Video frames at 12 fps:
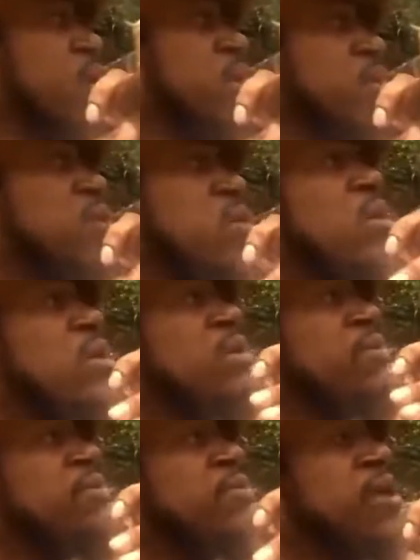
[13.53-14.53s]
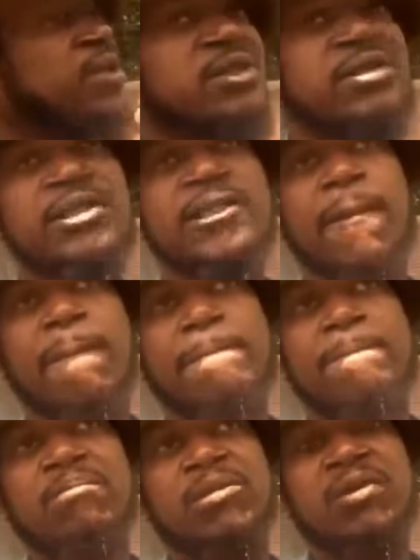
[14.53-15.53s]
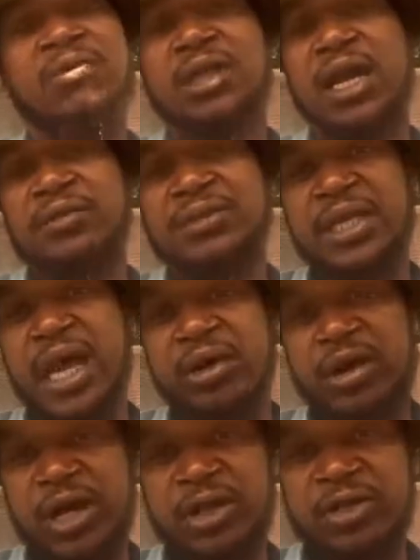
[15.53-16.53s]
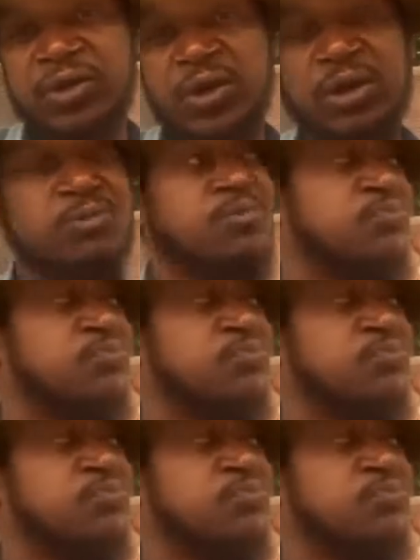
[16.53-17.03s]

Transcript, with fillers: These are confessions of a lifestyle connoisseur.